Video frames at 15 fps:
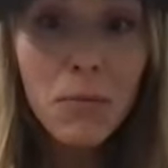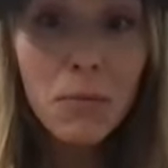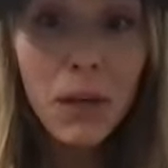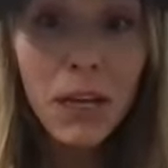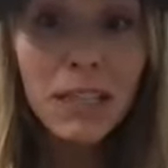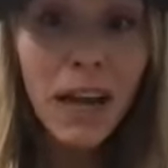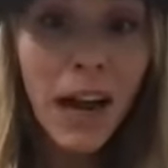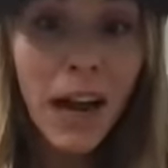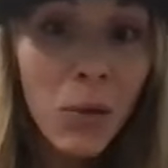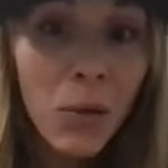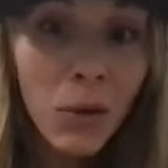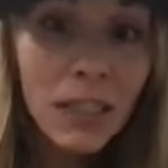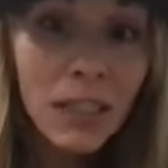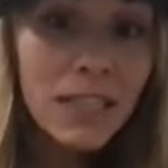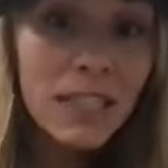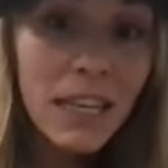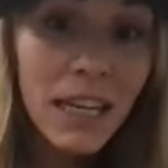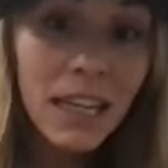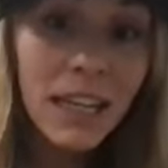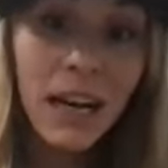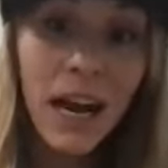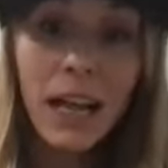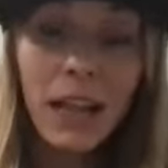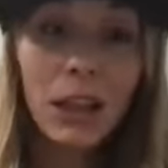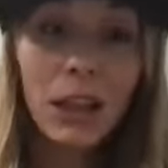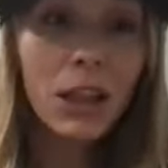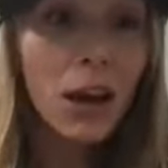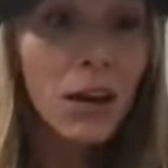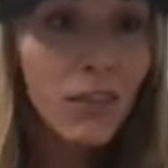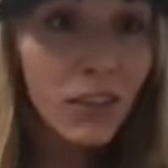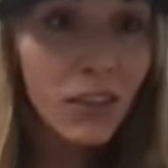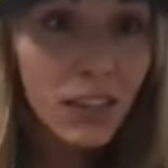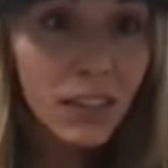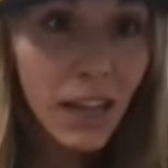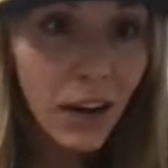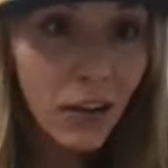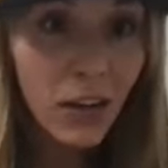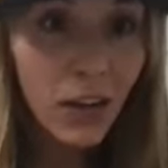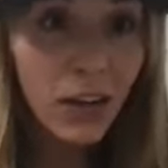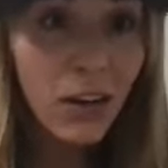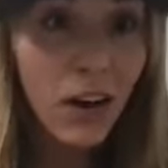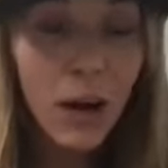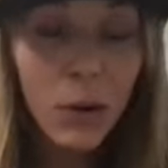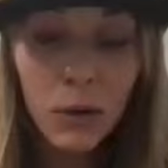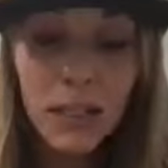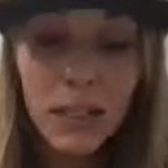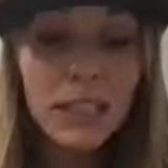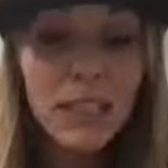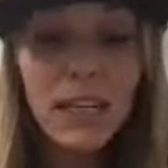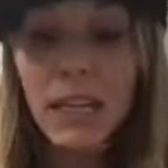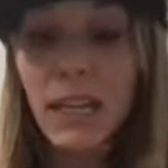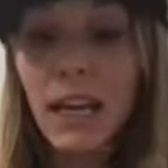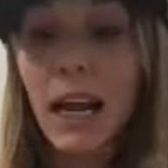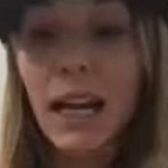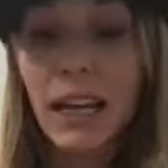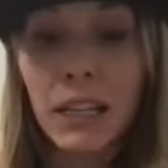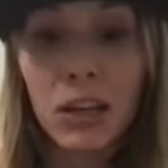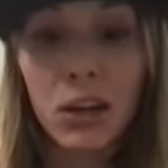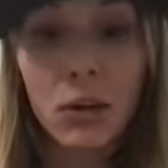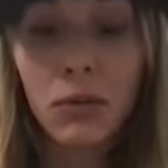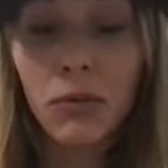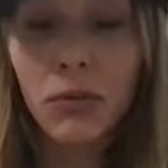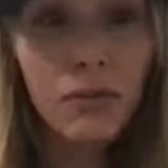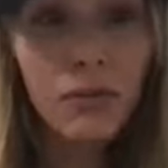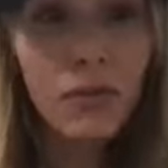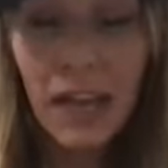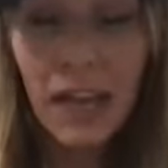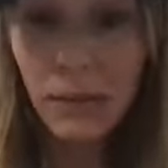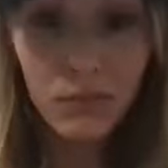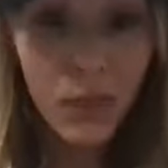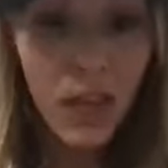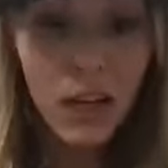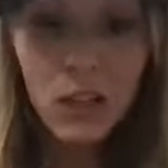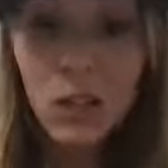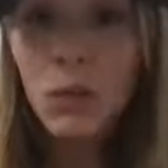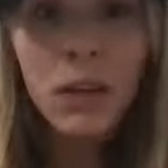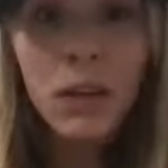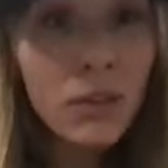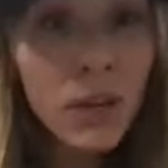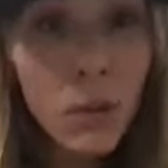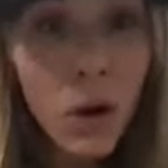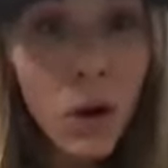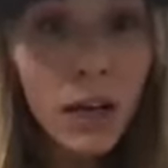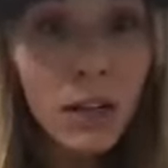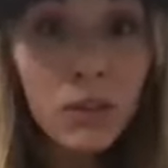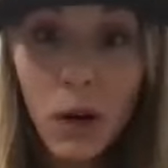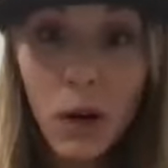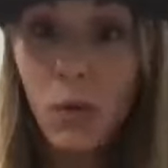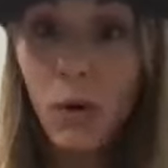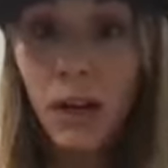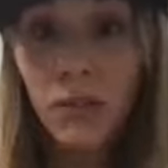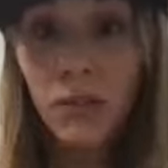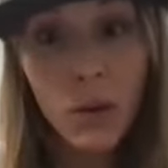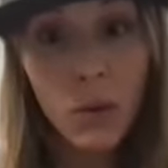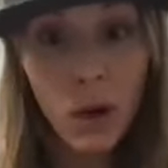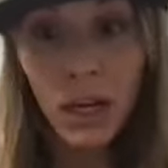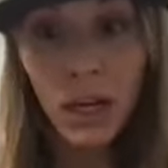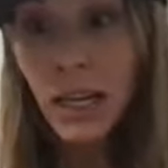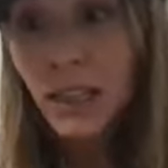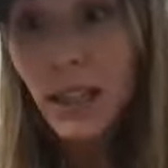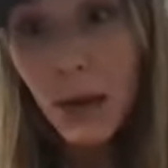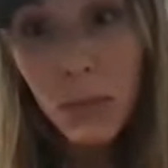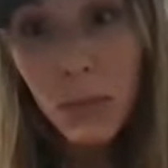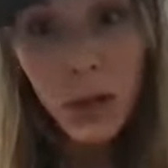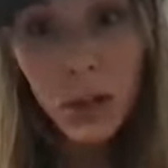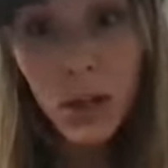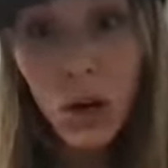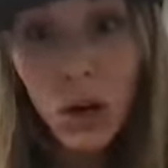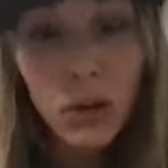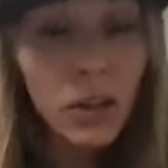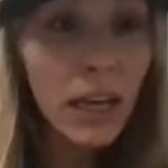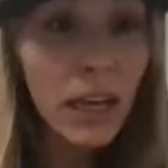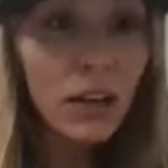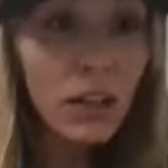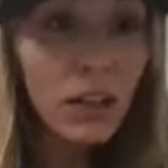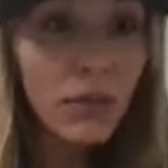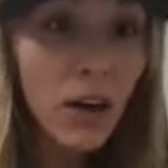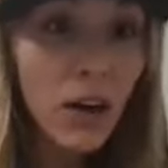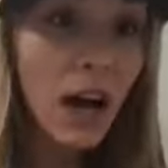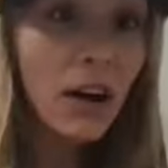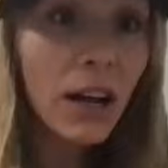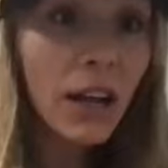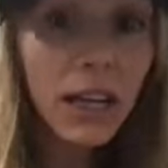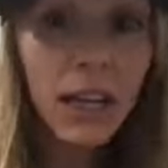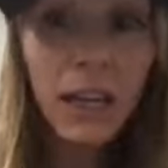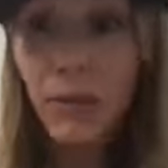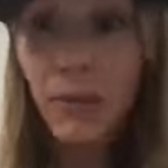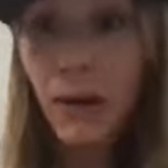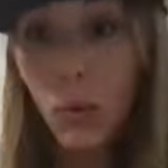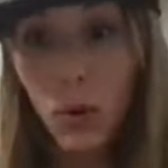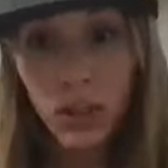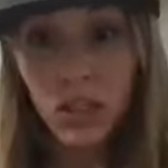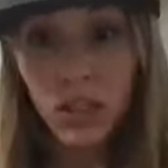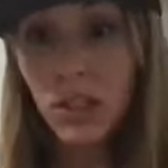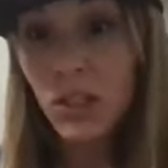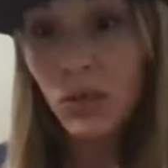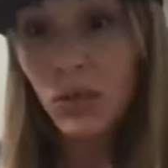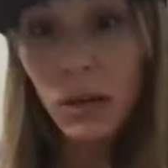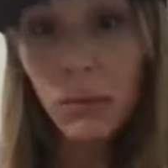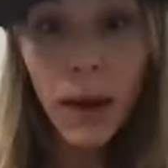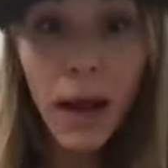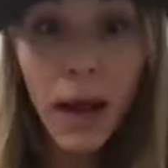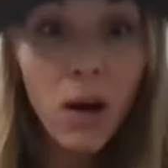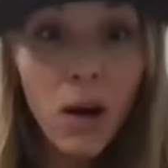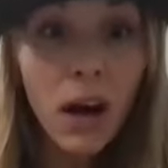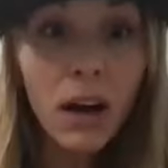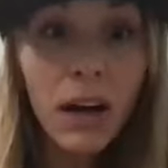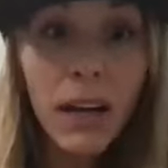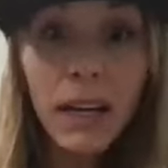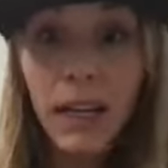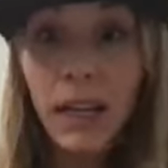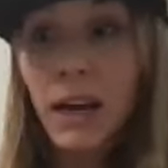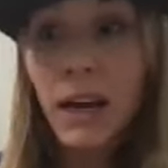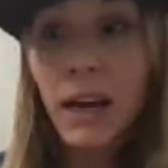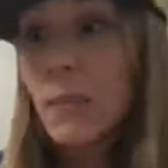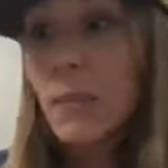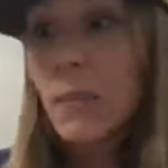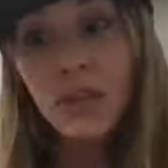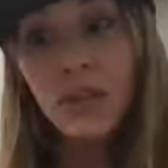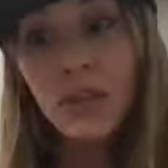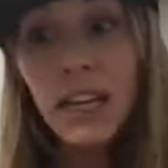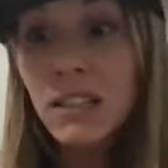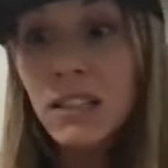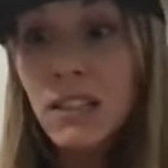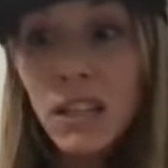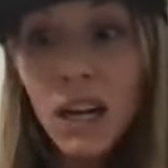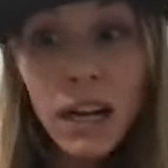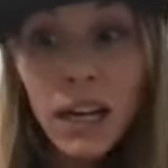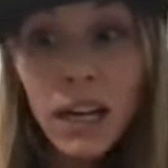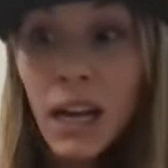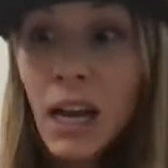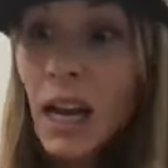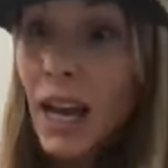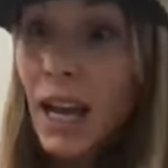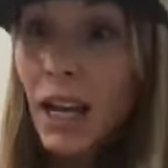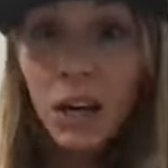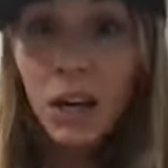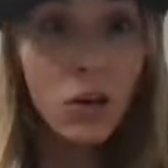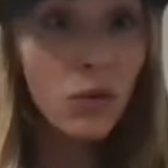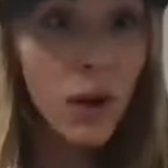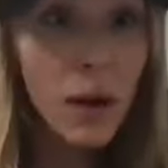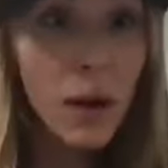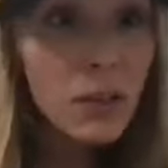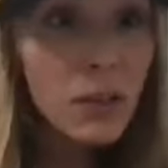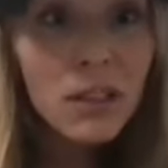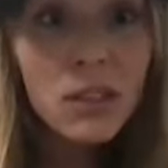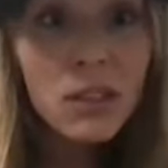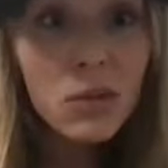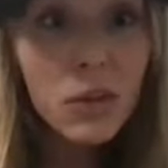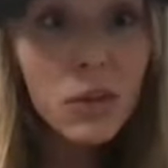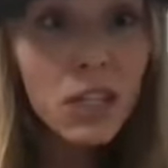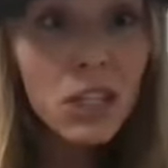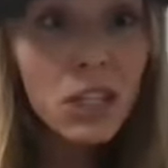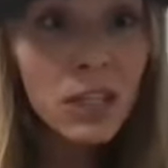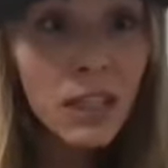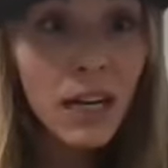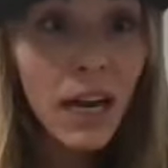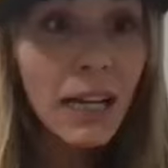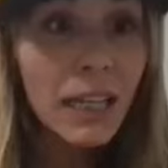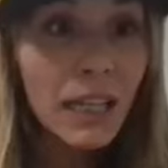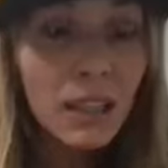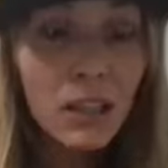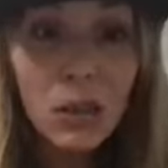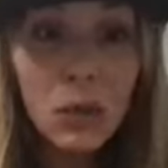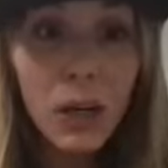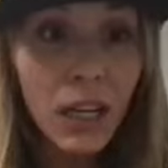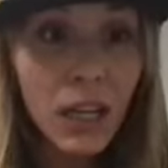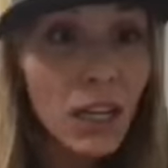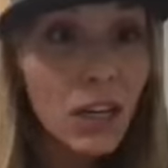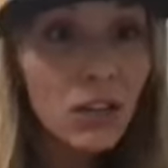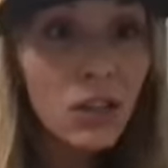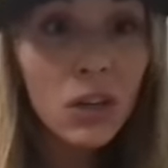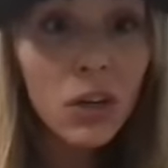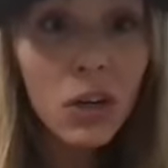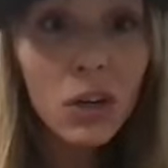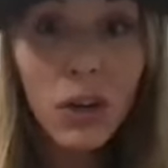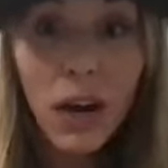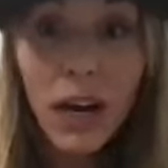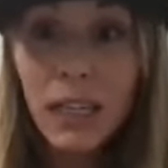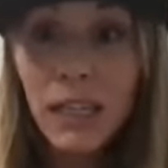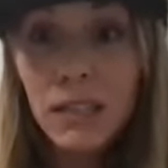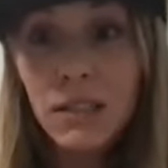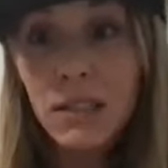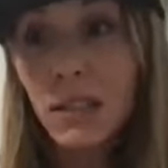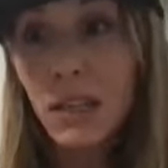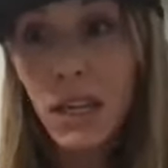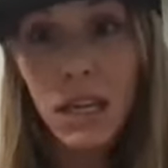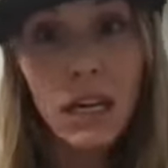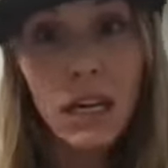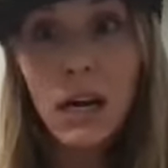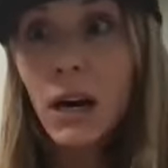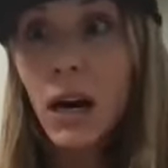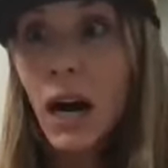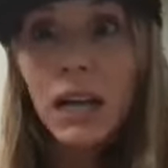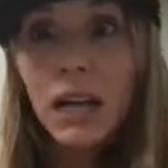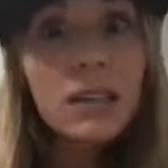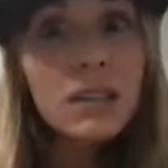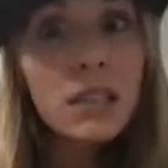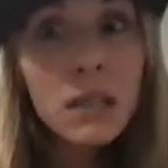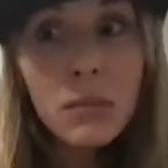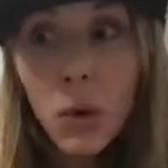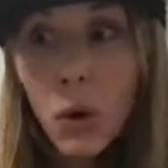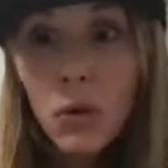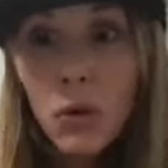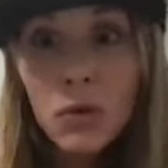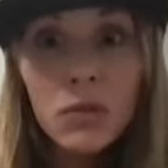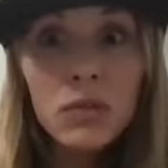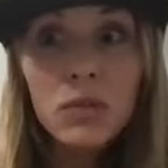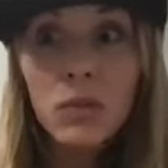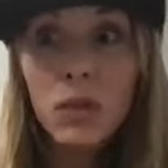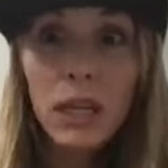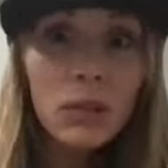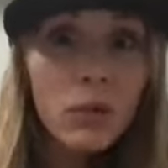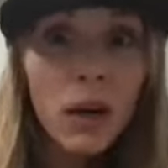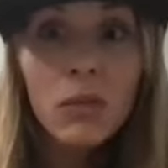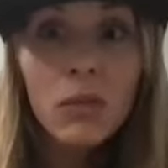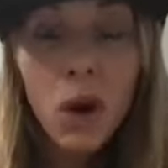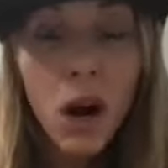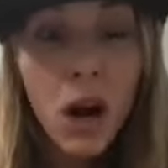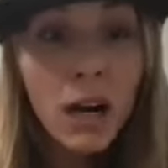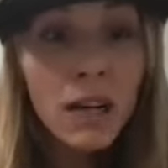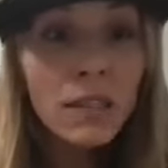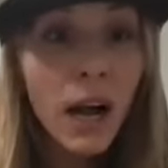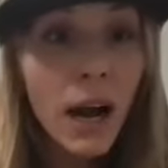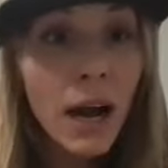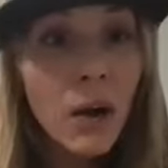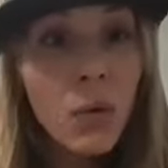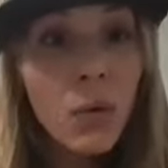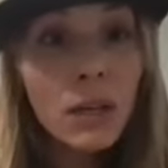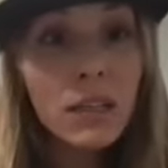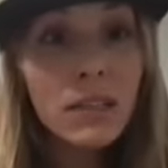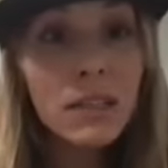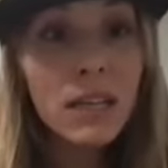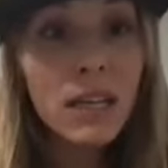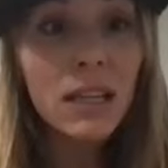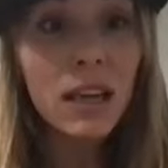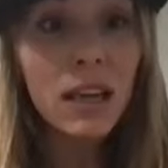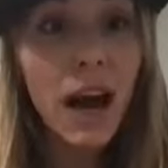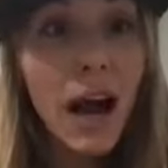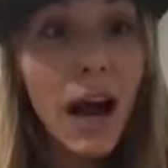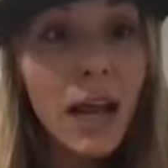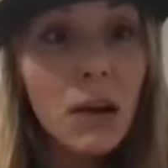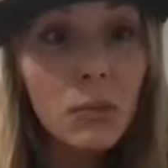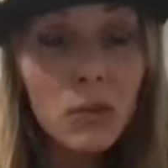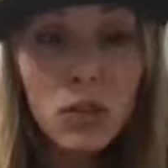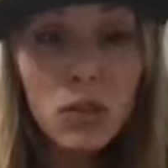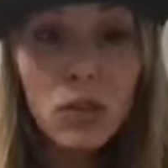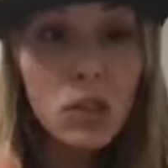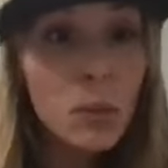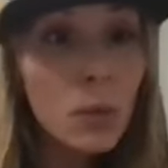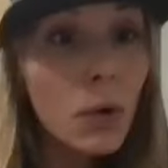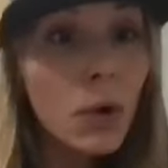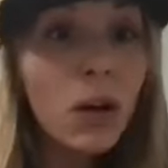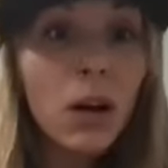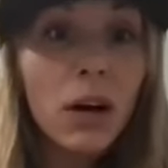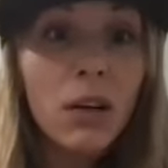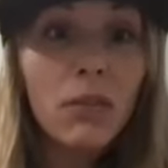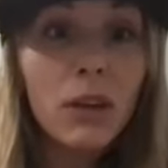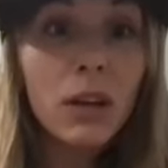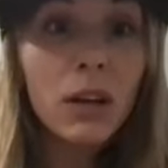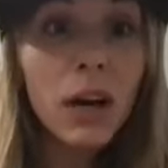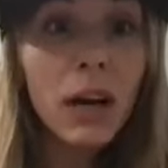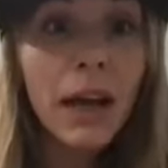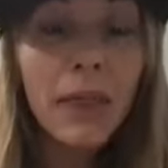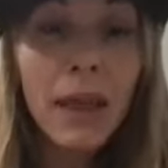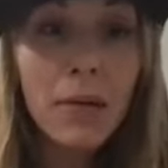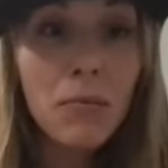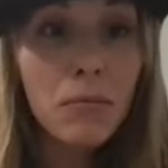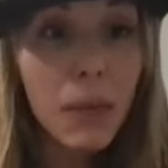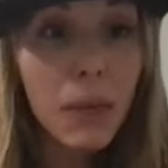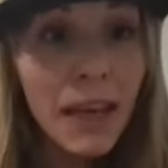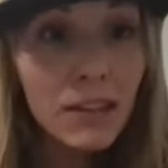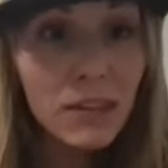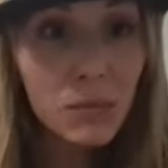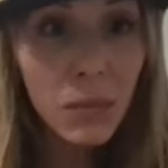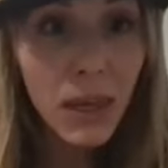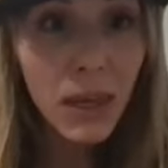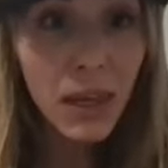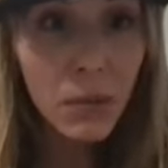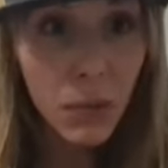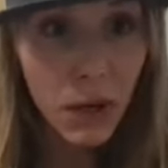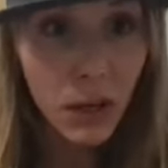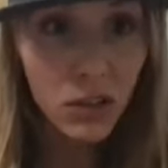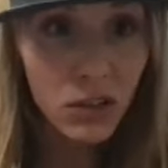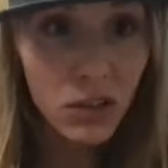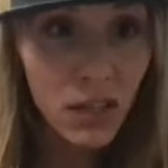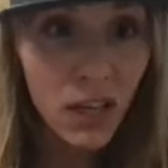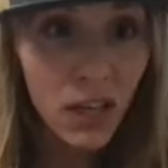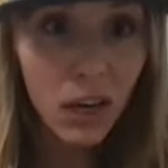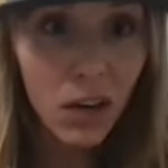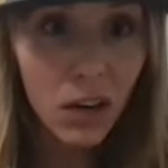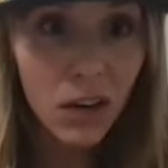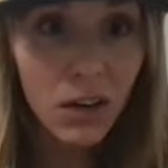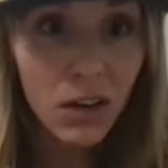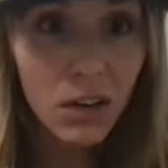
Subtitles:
Because I want to ski that I love on the downhill. I want to ski that I can go like do whatever I want. If I want to hit that pillow or that cliff, I'll hit it. If I want to just shred pow, I'll hit it. If I get stuck in a crappy situation that I need to do a kick turn or I need to ski icy moguls or get around rocks, I want to ski that I am super confident on and that makes me a better skier.